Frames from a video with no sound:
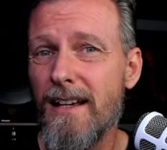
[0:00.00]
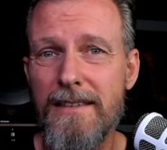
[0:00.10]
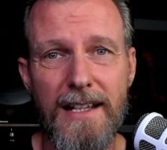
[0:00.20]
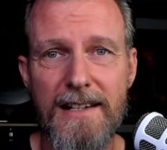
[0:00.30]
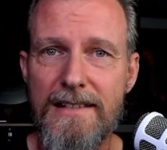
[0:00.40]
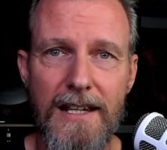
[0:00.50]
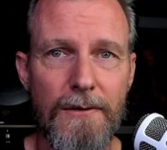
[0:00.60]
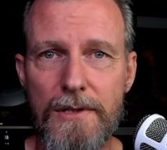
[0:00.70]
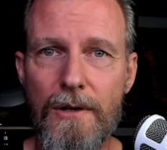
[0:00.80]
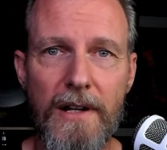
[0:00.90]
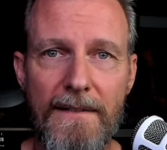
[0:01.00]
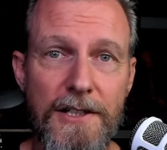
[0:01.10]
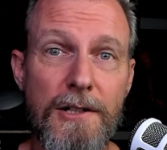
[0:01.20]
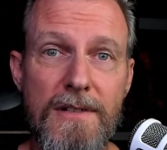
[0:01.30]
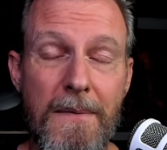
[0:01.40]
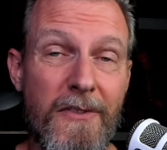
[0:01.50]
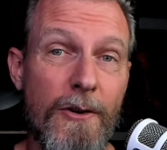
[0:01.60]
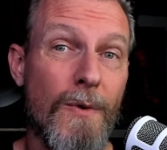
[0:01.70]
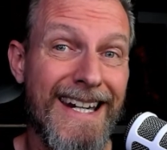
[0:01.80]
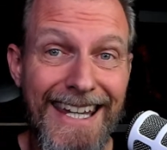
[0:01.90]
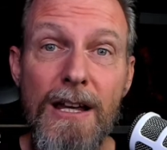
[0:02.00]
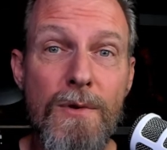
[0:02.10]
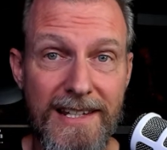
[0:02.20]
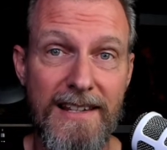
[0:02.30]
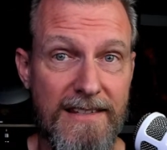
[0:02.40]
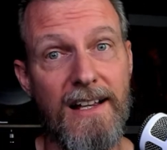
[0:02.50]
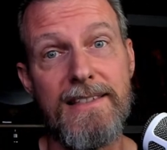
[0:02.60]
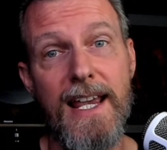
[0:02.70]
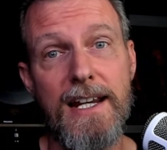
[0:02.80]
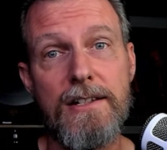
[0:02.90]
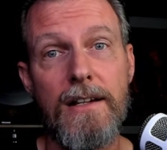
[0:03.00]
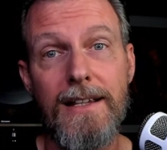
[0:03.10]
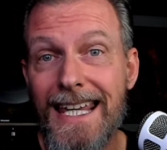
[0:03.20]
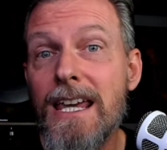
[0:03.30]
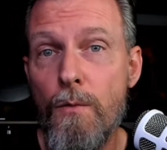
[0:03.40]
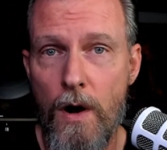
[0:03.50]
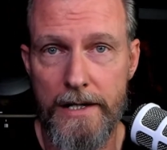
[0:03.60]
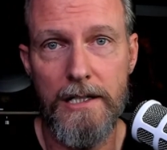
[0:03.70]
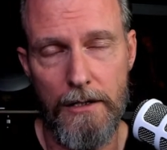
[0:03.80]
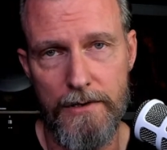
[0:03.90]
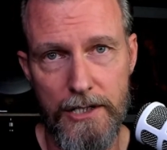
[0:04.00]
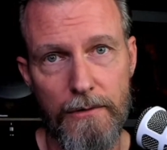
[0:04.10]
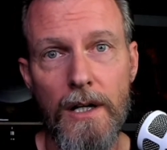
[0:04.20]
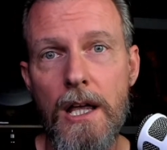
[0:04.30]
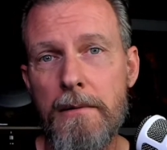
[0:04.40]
that his son was going off to do something that when he was his son's age, he wanted to go do,